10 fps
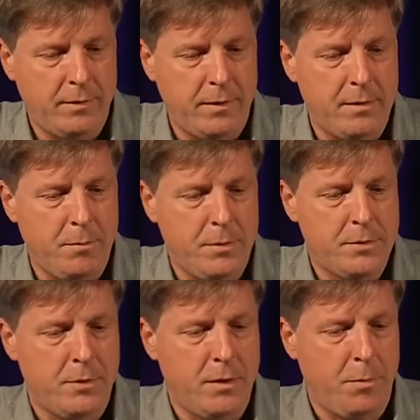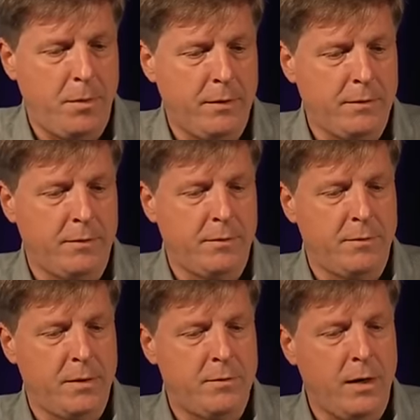the temperature in the presence
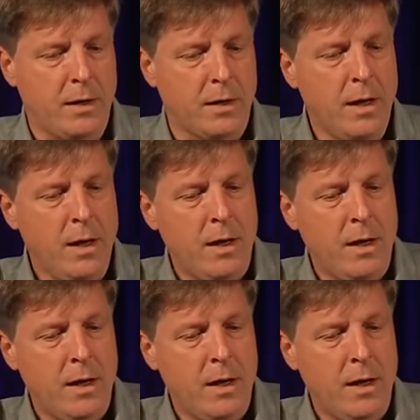of the drug,